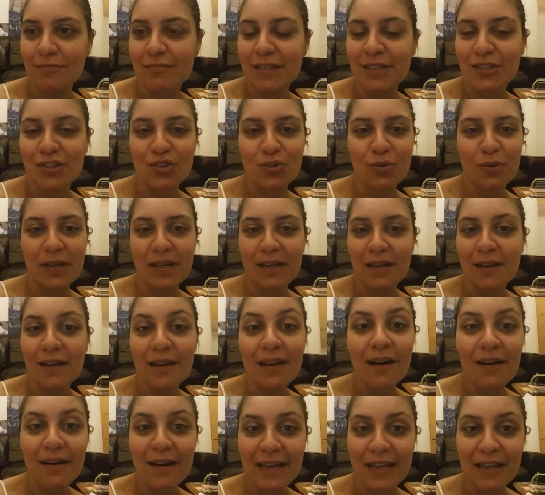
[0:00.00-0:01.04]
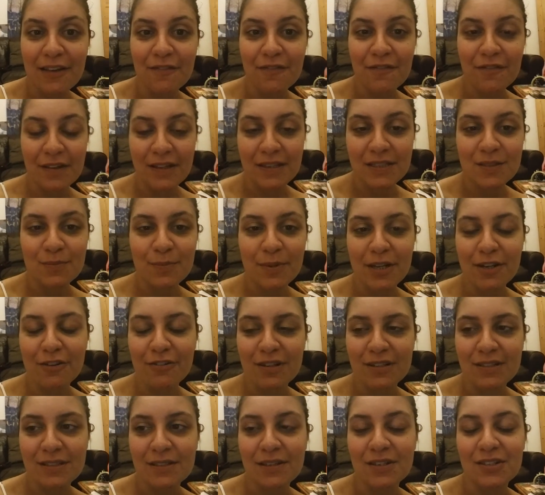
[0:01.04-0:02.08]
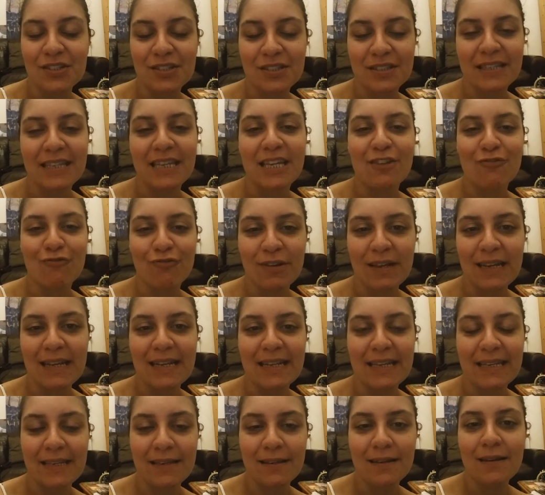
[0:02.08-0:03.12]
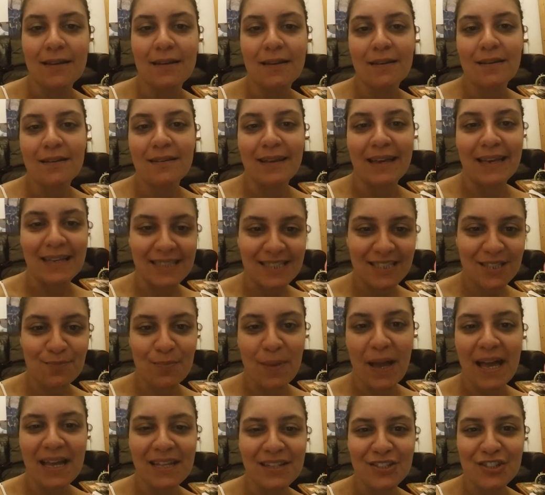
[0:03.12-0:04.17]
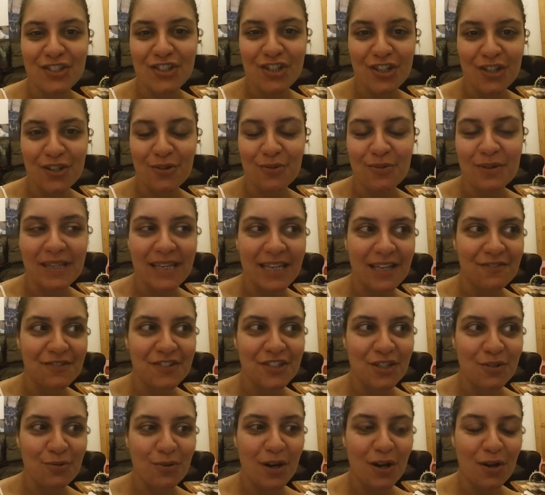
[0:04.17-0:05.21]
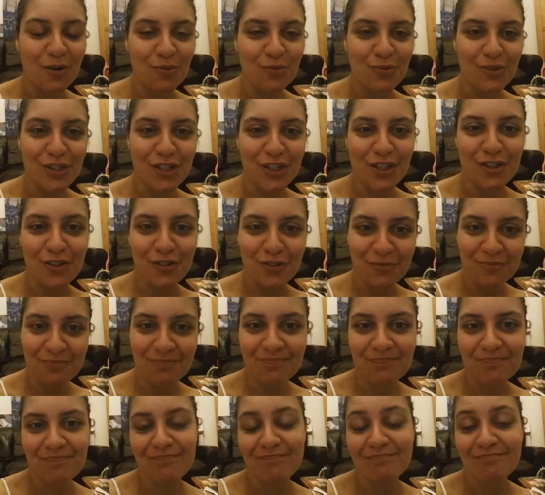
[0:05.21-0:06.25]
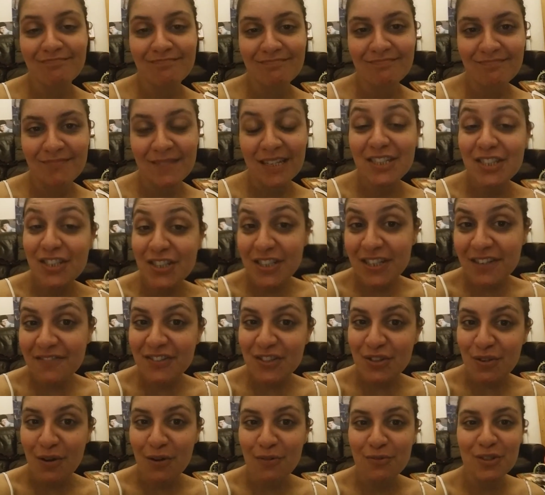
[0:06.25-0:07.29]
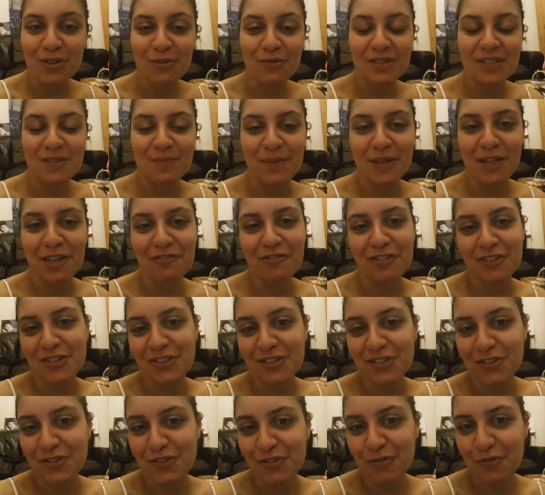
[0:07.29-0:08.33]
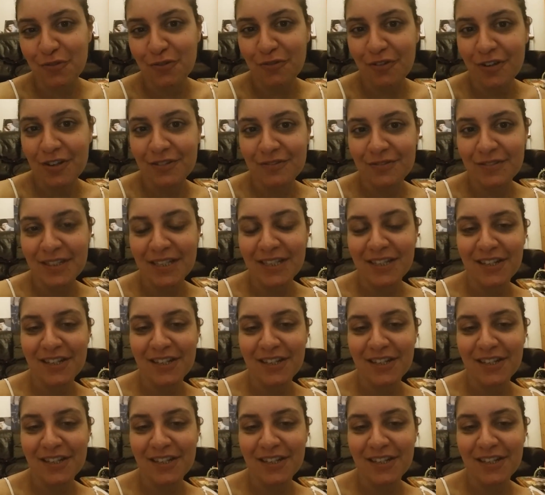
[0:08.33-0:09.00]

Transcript: enjoying a live experience, I just think it really expands you and gives you a whole new, just gives you a whole new experience to draw on,